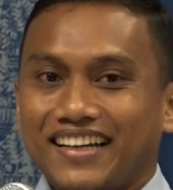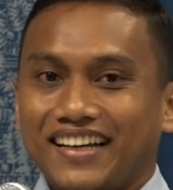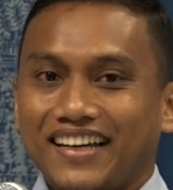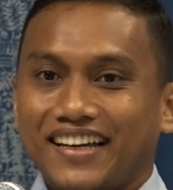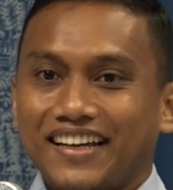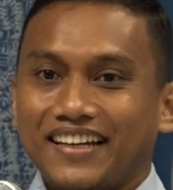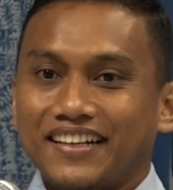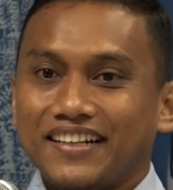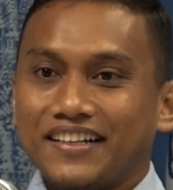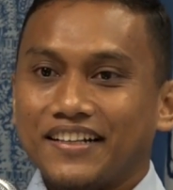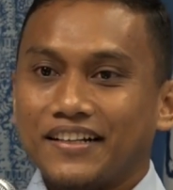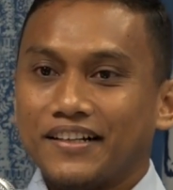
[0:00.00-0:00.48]

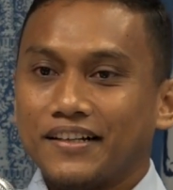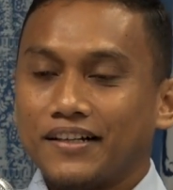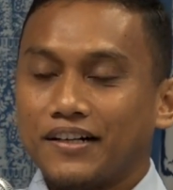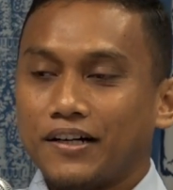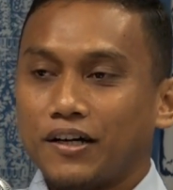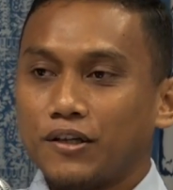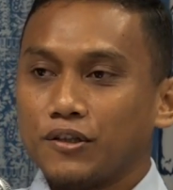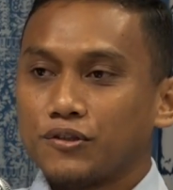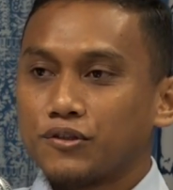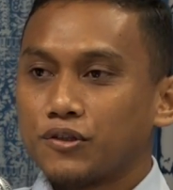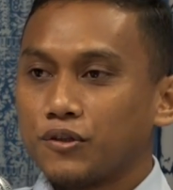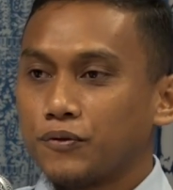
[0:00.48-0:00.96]
and
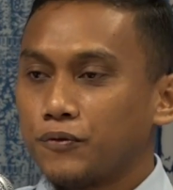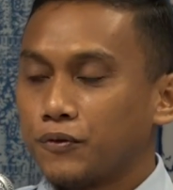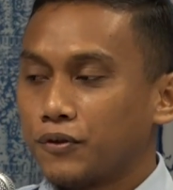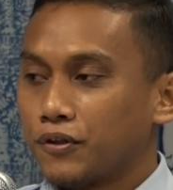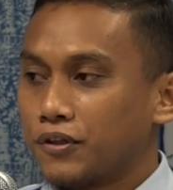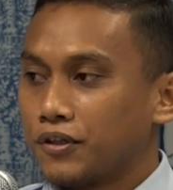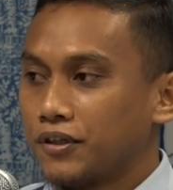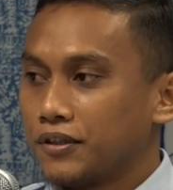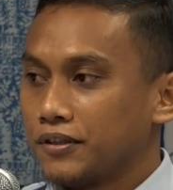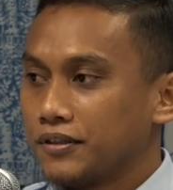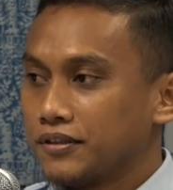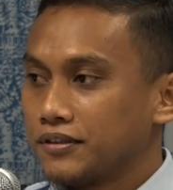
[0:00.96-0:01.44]
also
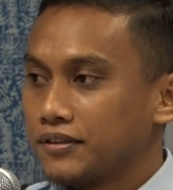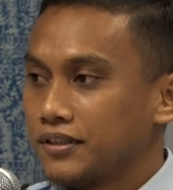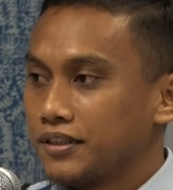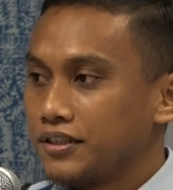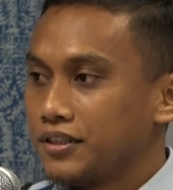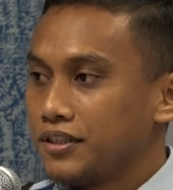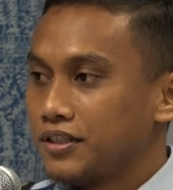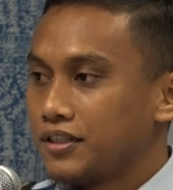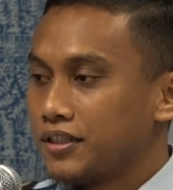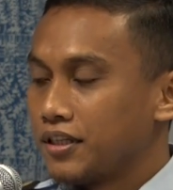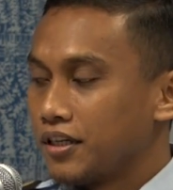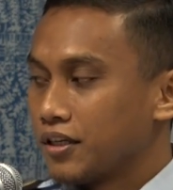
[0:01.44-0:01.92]
for
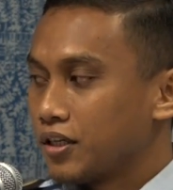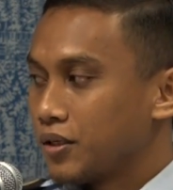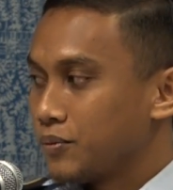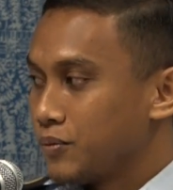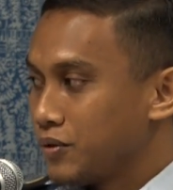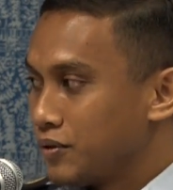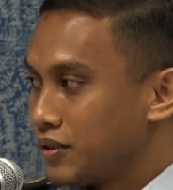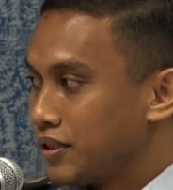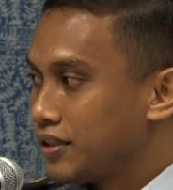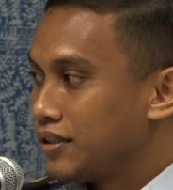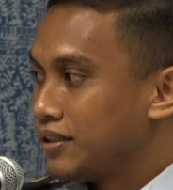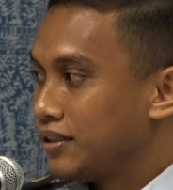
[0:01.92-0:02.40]
the JCLEC
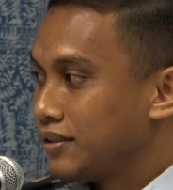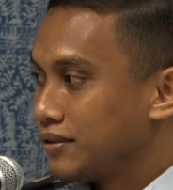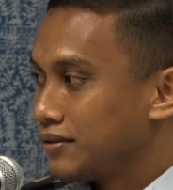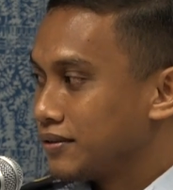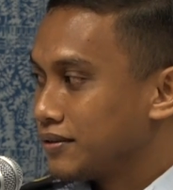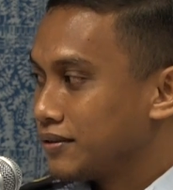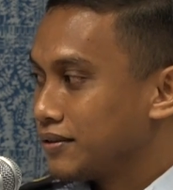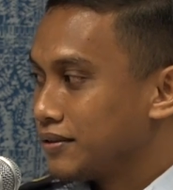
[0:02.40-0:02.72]
community.